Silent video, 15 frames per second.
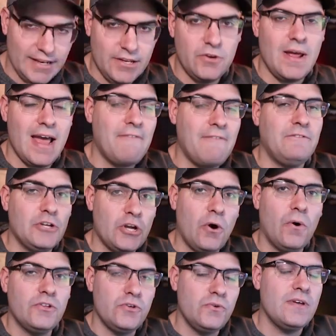You have to go
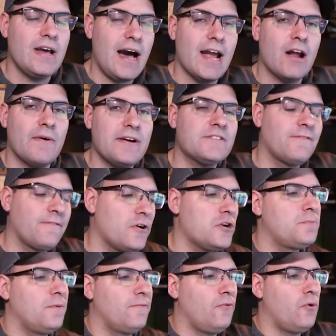to do the IRS
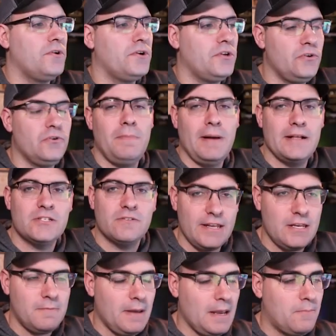first before you can do the
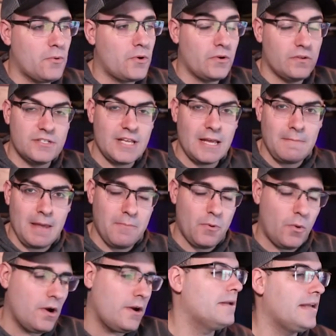Pennsylvania paperwork or the state paperwork.